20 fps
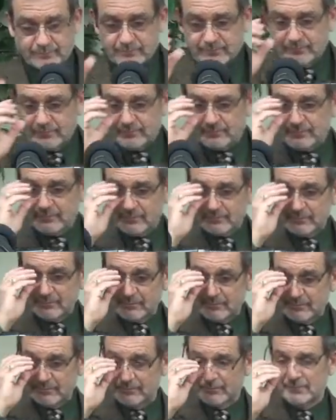
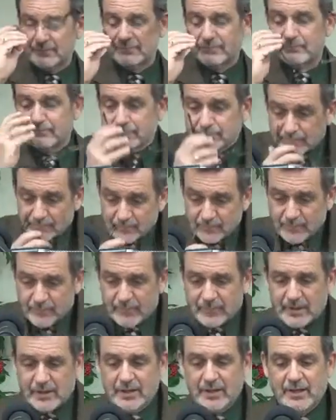
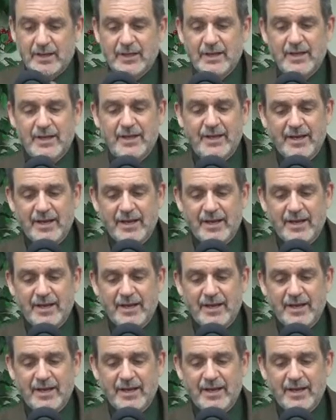Nothing is said.